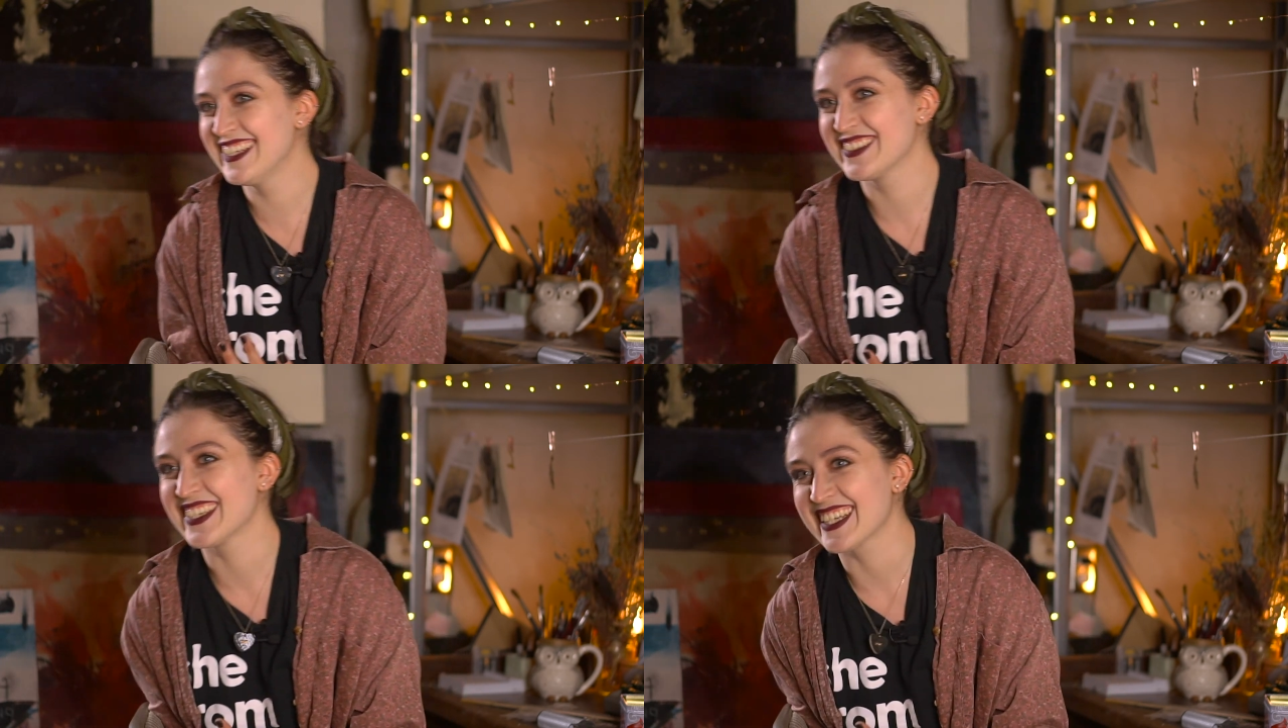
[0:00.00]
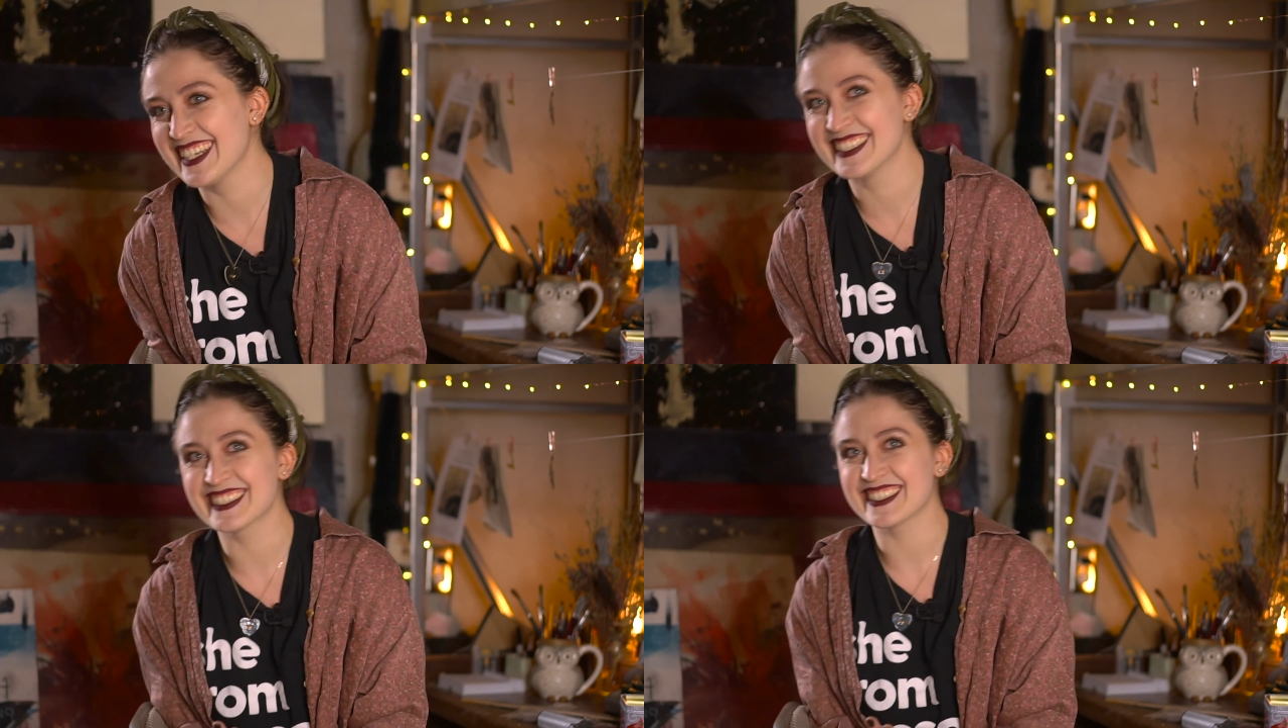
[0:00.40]

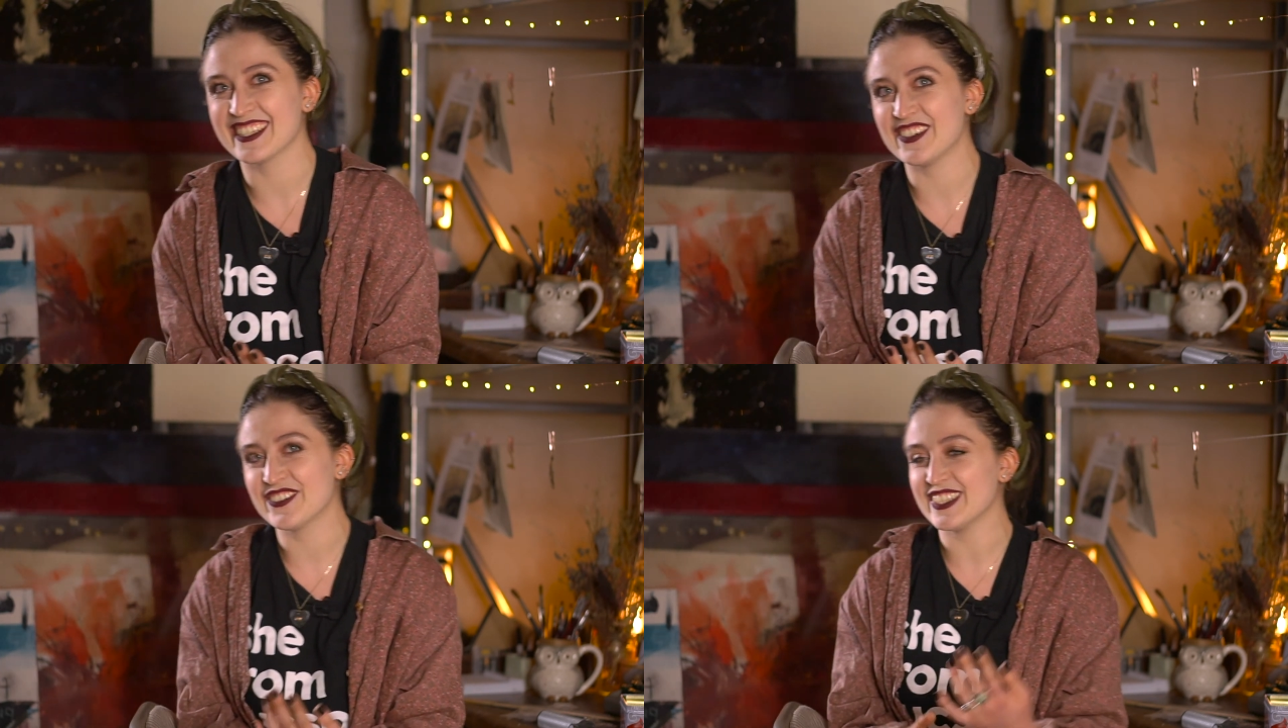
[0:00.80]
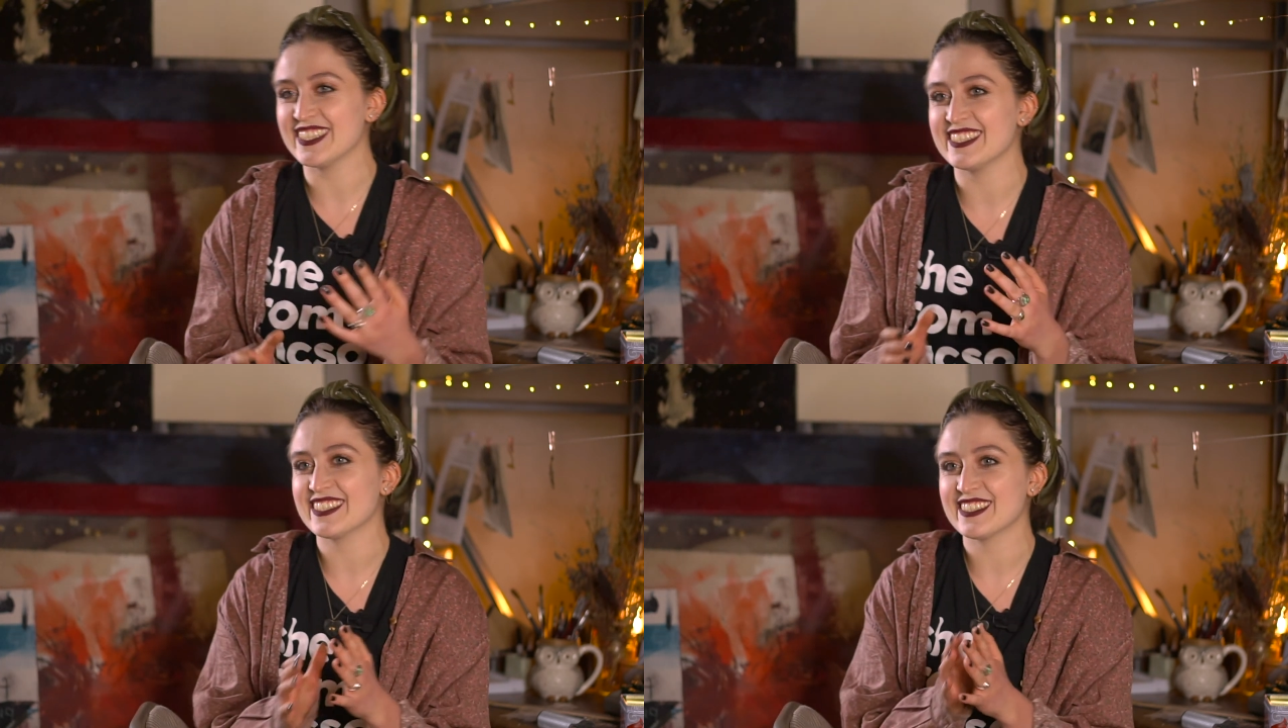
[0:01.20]
because of
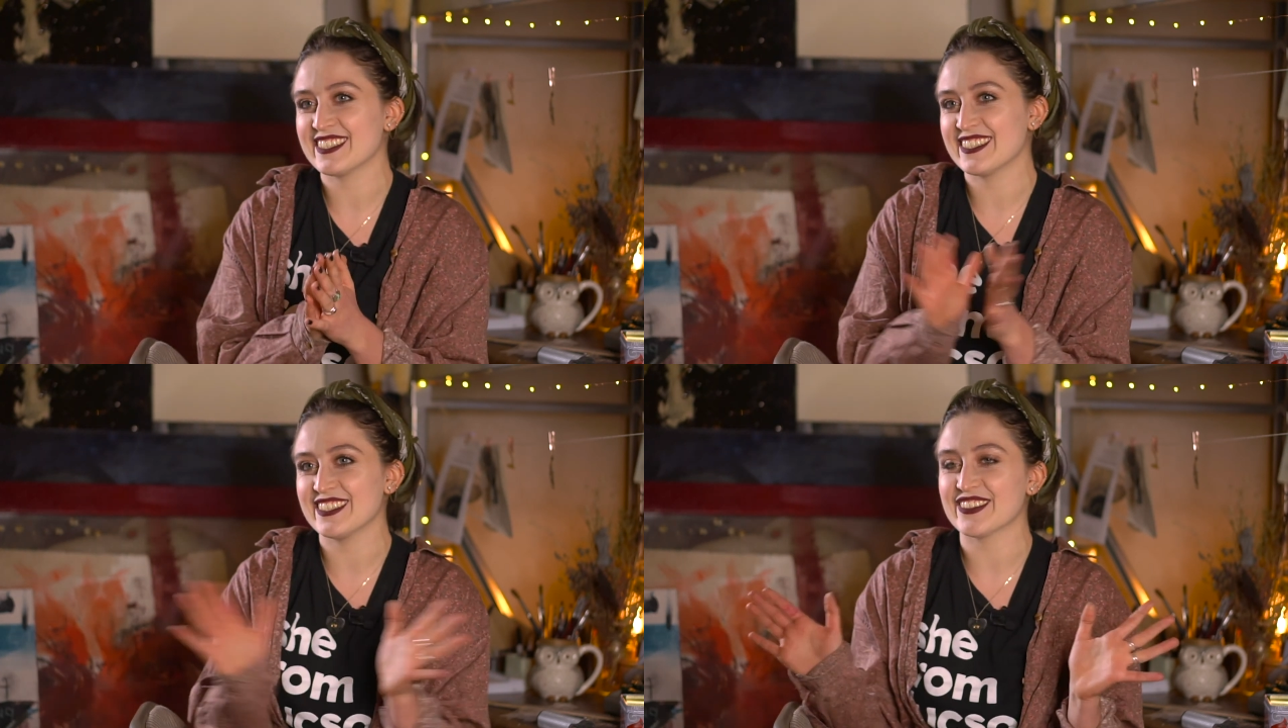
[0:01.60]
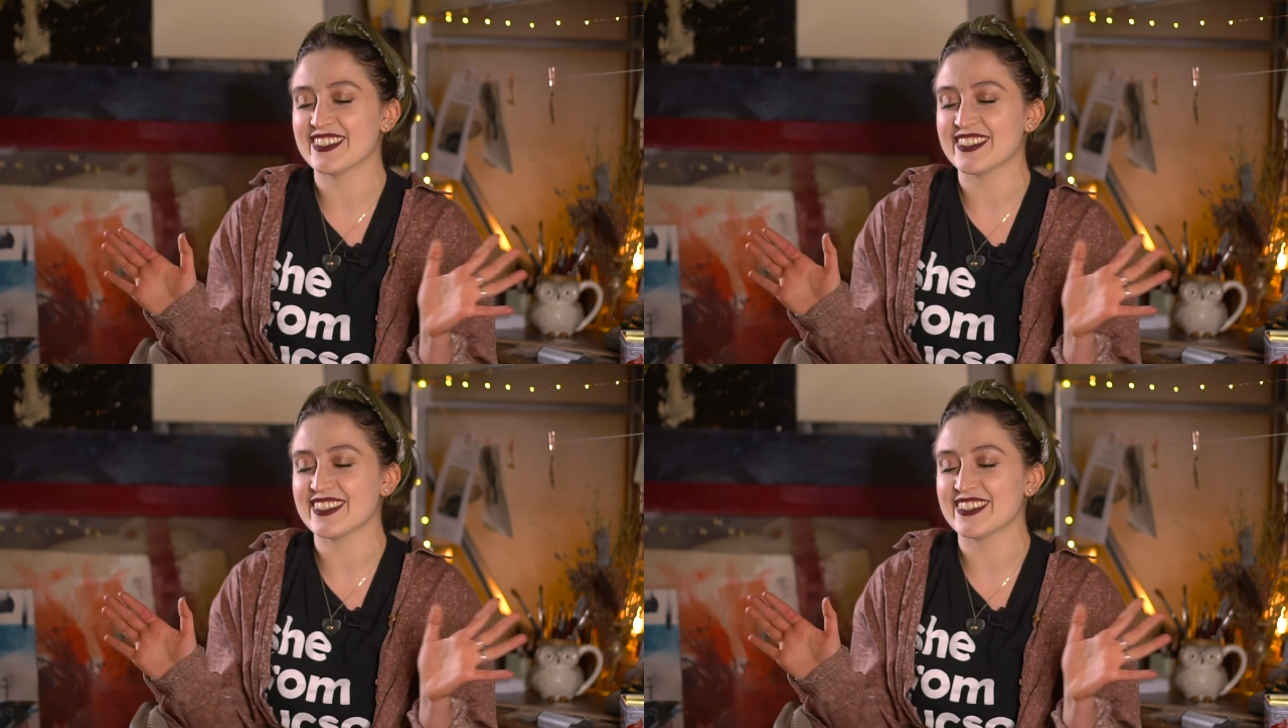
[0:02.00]
the, you know,